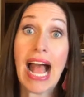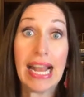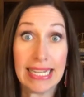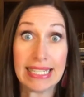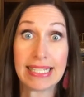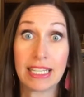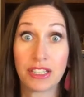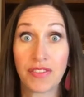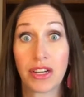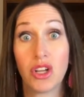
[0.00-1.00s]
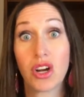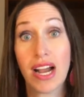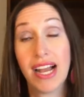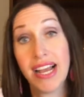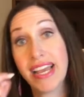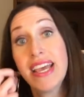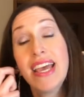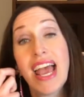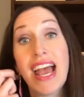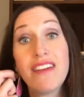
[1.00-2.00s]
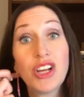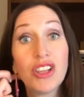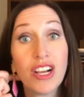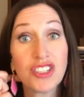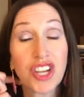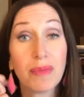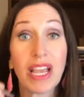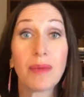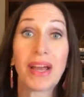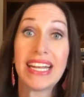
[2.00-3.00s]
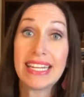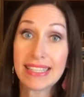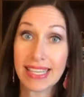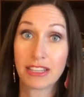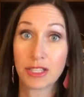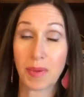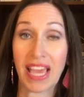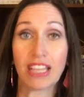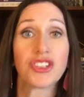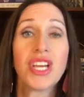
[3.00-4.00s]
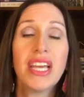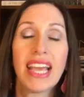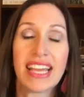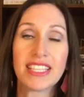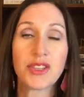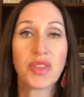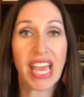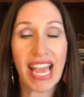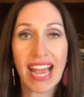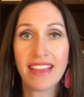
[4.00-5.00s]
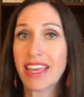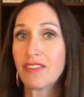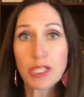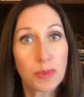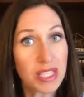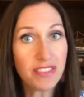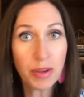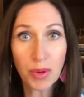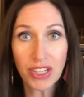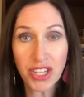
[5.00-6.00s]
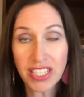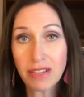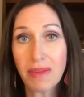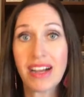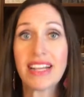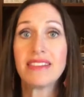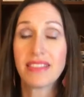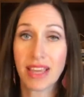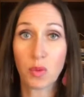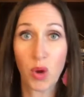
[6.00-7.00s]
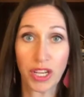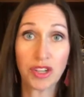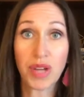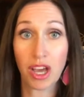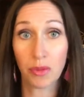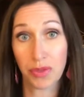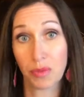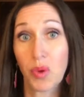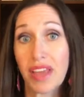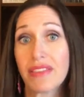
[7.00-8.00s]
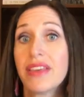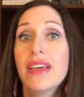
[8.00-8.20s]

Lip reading: I need a sales funnel, or I have a launch coming up. I need a sales page. And so they have a specific project in mind that they want you to help them with.